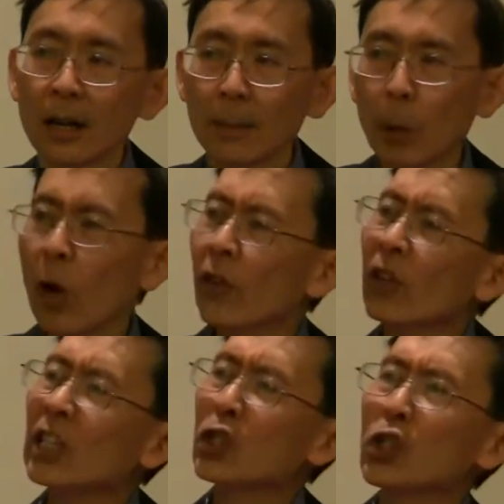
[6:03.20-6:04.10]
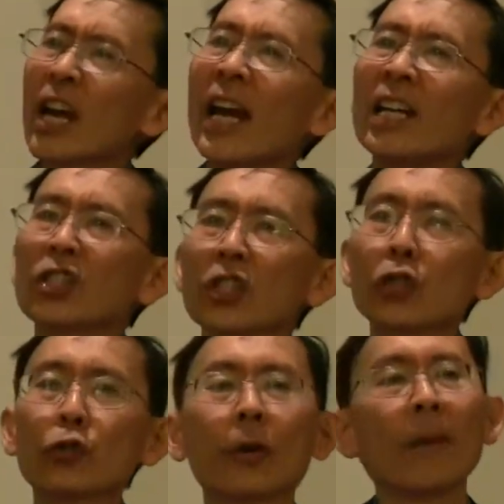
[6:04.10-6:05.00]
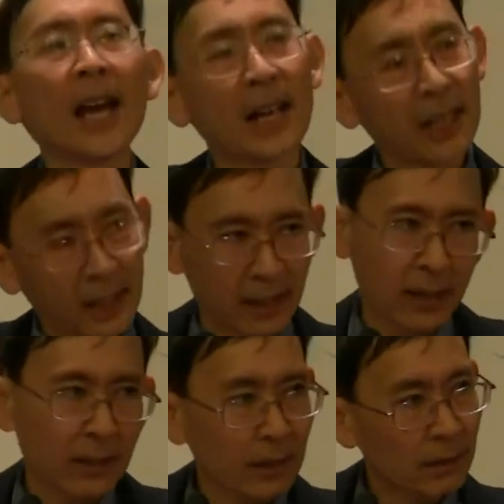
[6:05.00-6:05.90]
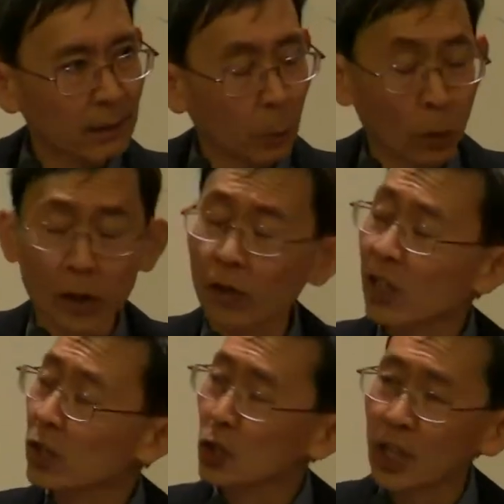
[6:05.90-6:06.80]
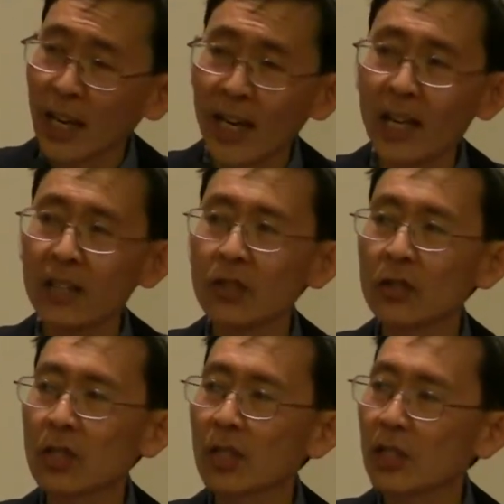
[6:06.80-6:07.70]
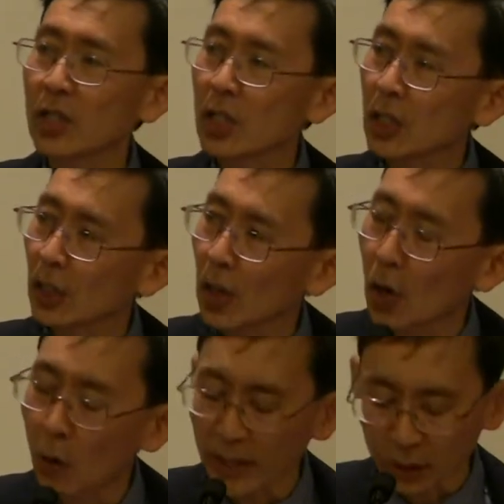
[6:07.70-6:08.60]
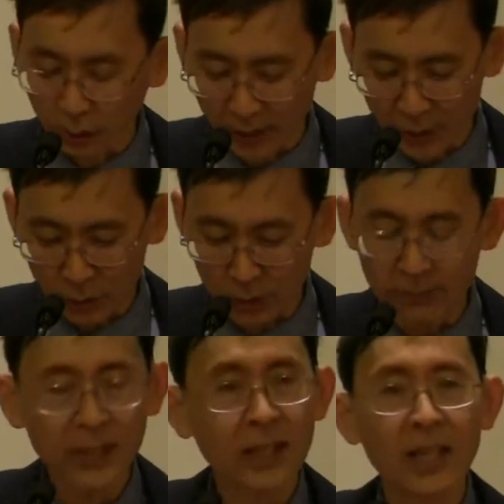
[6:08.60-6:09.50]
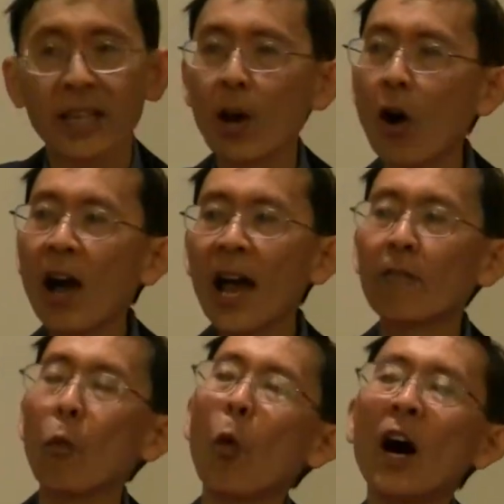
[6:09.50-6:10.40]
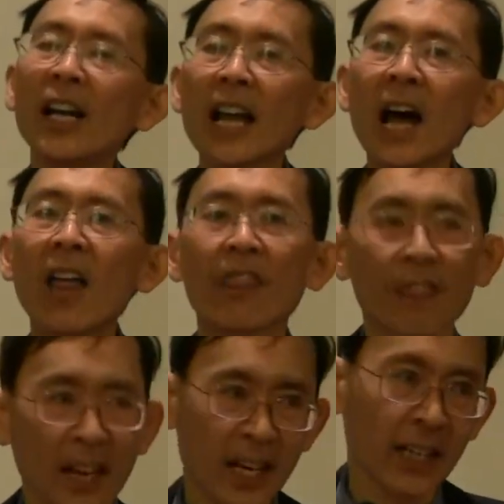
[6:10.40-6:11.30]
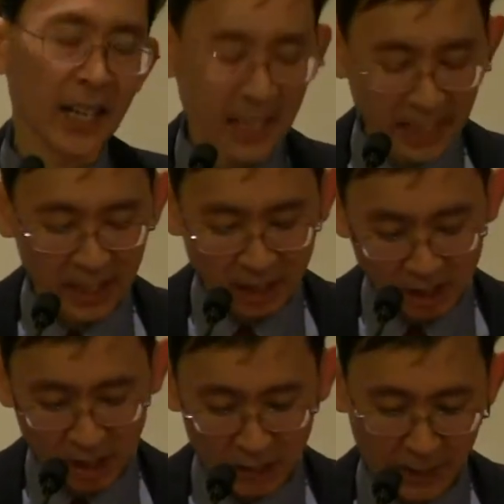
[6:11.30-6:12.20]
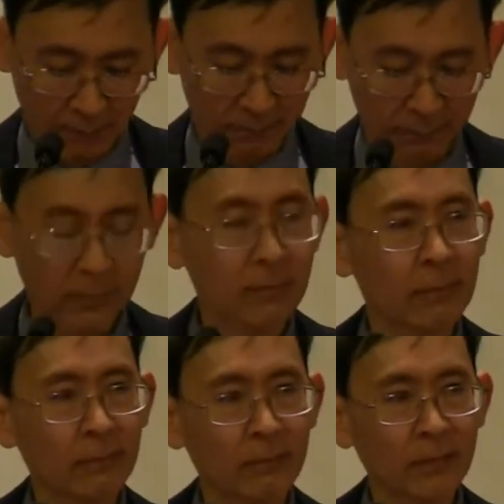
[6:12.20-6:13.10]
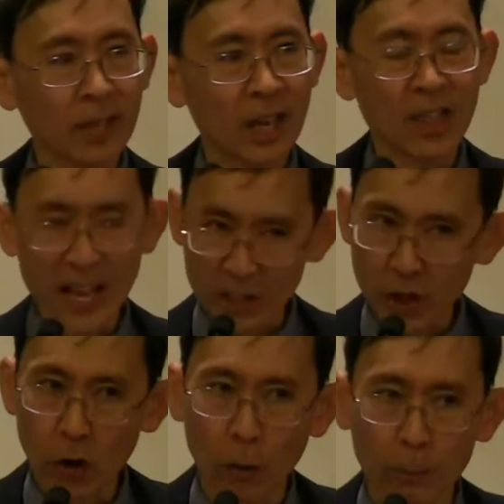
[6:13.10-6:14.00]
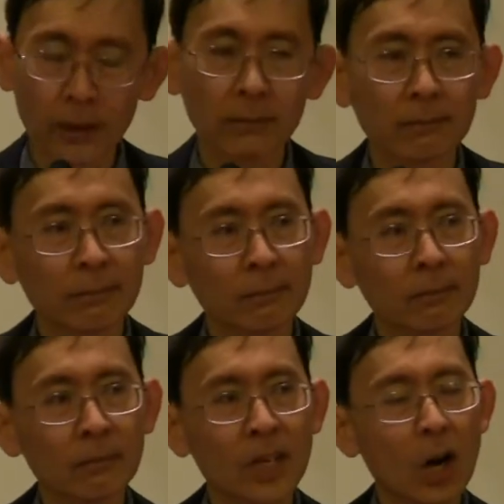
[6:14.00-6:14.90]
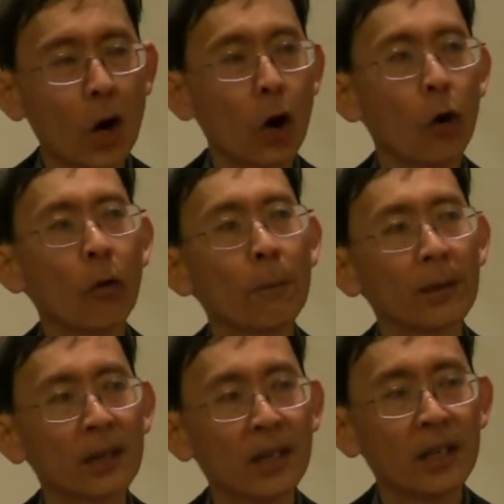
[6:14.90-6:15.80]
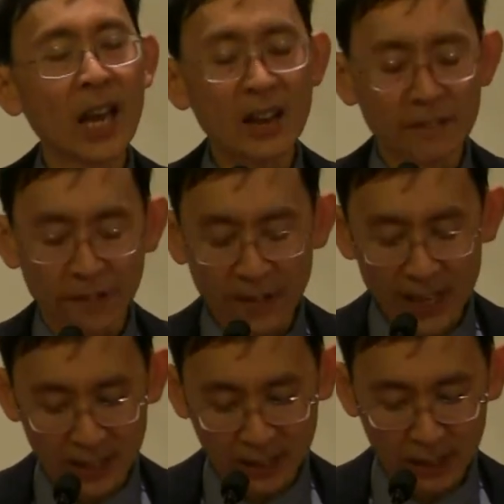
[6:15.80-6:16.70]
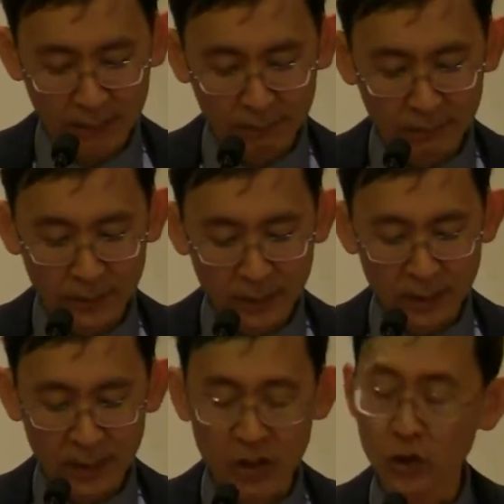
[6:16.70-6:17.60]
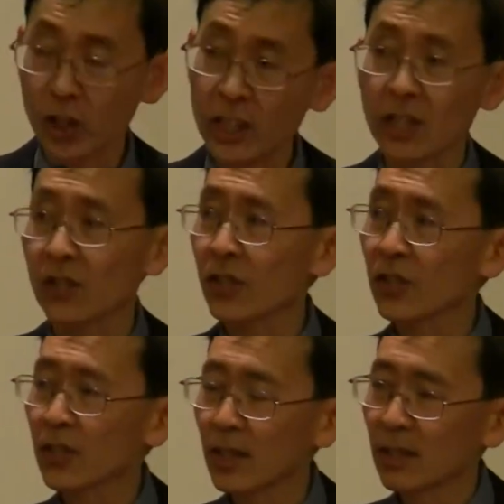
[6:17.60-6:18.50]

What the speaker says: But whether the change is dramatic or whether the change is slow and gradual, they all have one thing in common, and that's hope. Hope and faith in Jesus.